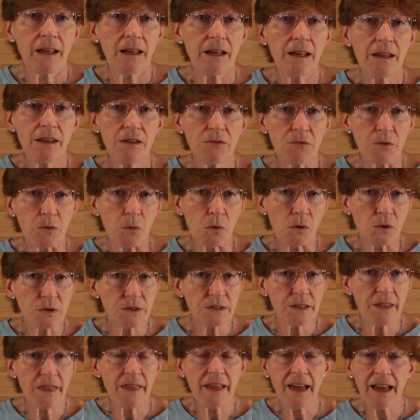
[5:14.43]
other
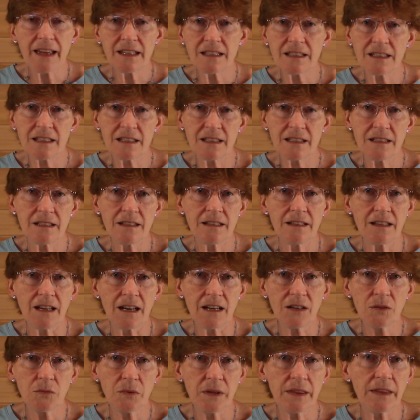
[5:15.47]
roles that
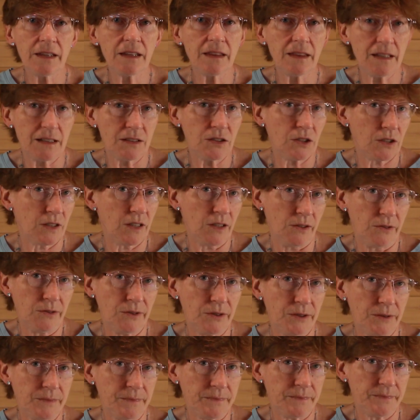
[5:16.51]
are within their
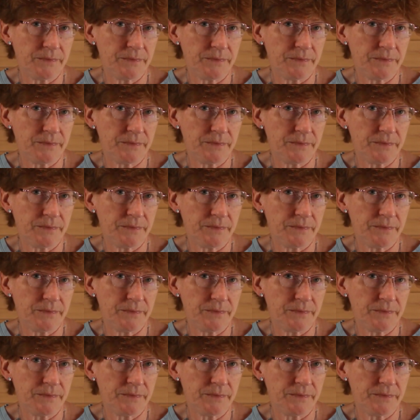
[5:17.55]
skills.